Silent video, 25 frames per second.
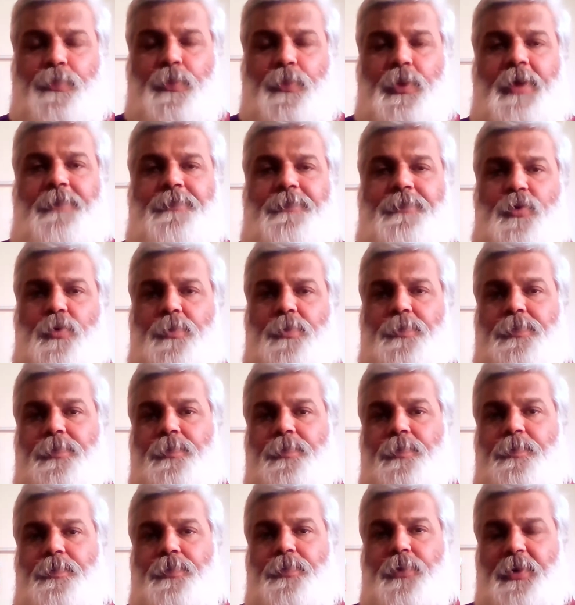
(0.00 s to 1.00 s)
if you
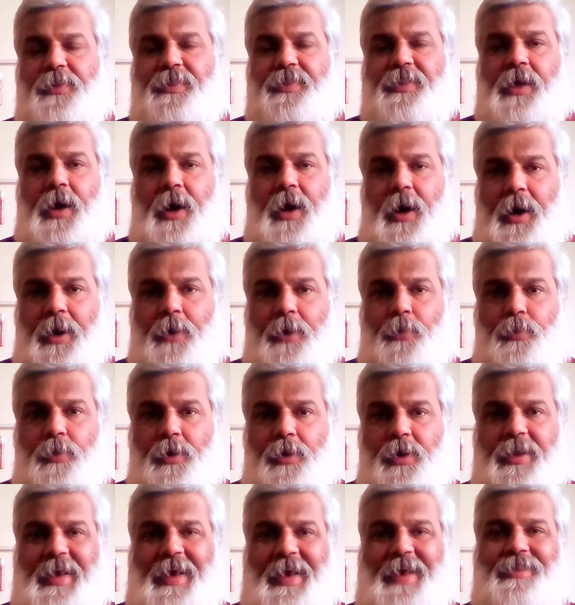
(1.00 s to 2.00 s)
put in the hard
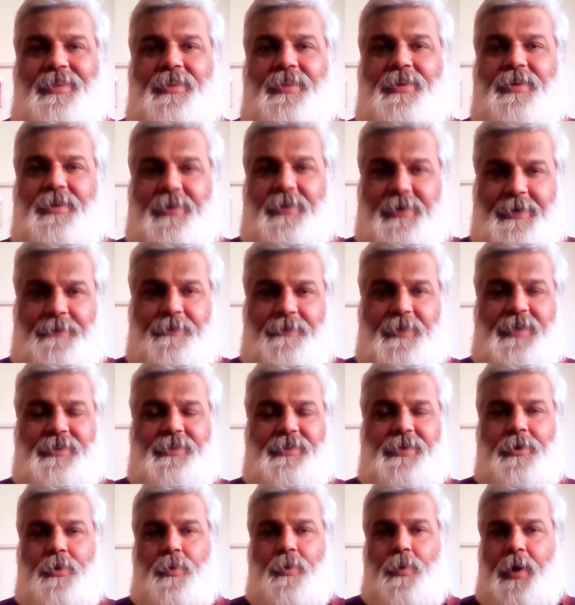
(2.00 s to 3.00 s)
work and the time that's
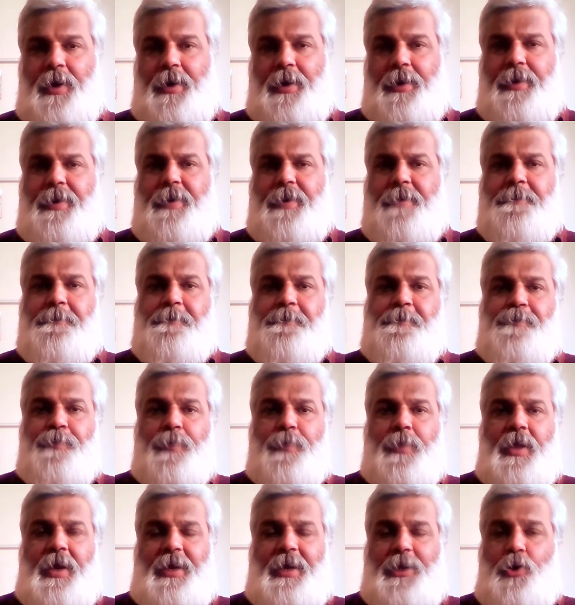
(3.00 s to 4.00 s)
required,
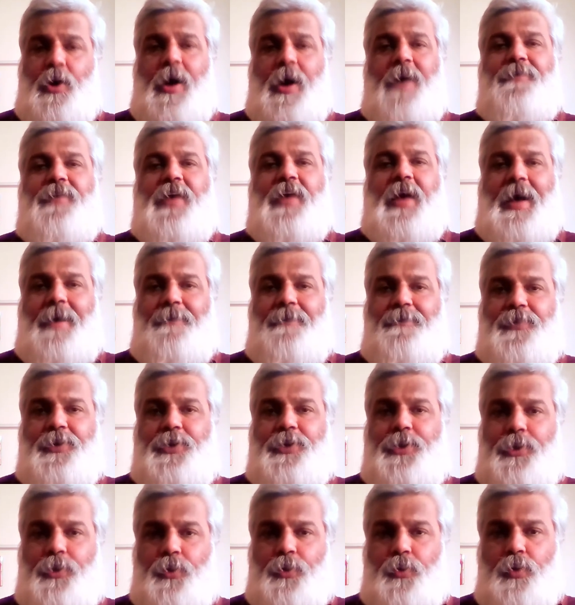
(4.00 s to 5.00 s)
and you have the
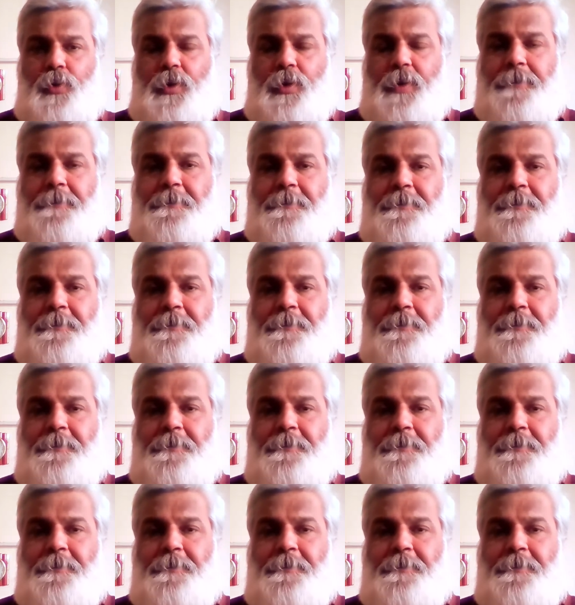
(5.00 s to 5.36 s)
aptitude,